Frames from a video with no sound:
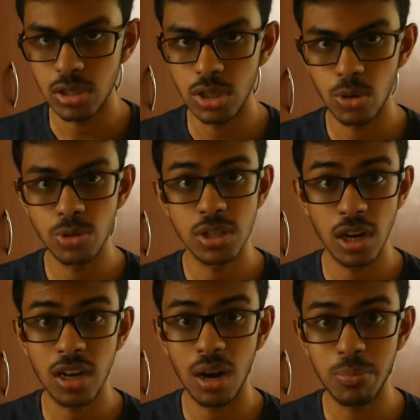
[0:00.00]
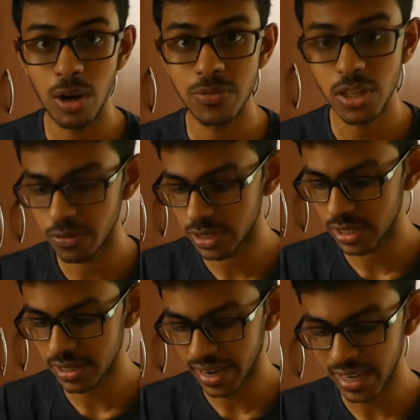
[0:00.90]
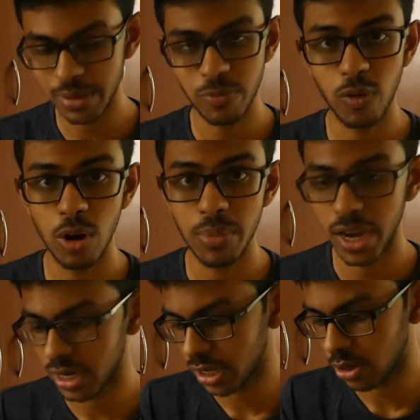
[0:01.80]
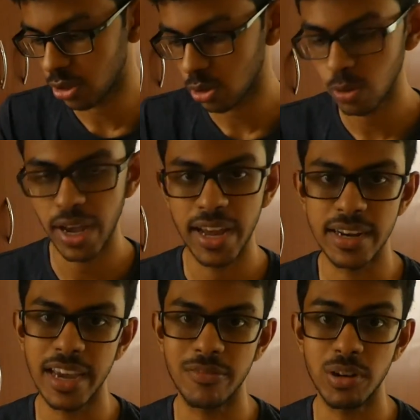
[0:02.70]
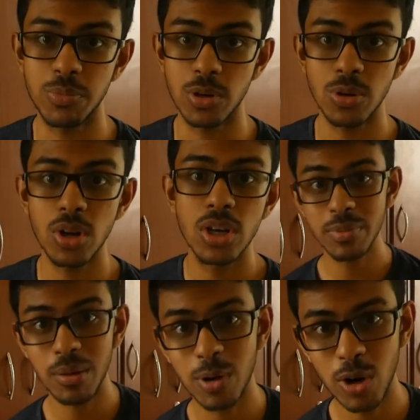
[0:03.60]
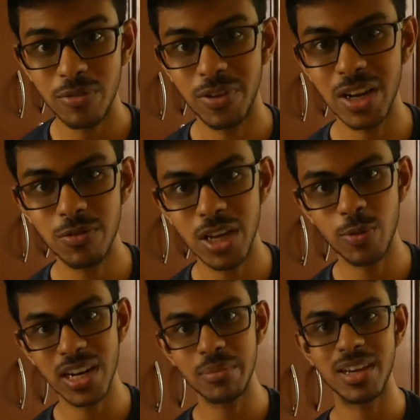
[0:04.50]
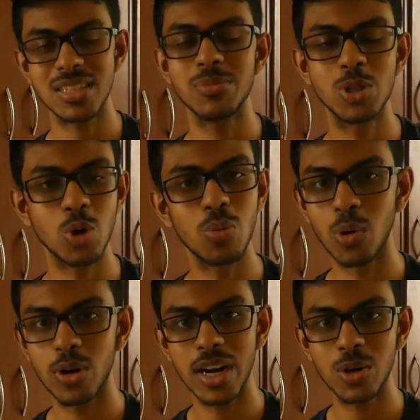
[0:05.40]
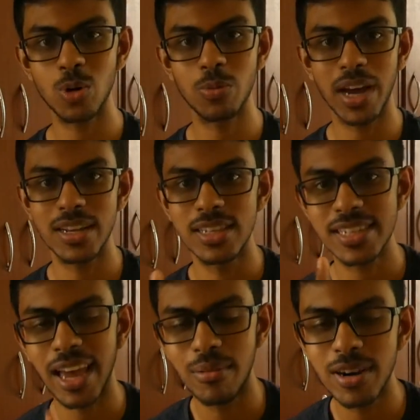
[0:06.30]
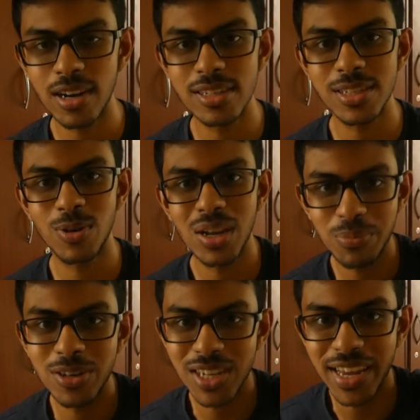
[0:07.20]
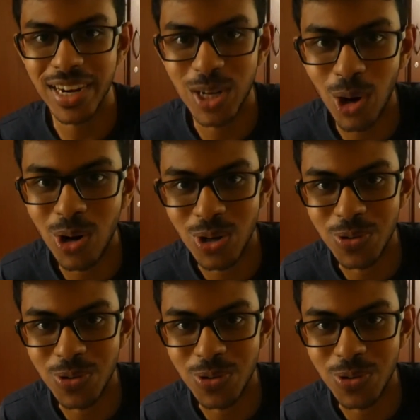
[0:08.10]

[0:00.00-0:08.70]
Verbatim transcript: used a couple of services like Typeform and Heroku and Canva Pro. I'll be uploading very frequently because I'm so bored at home and this camera is the only person I can talk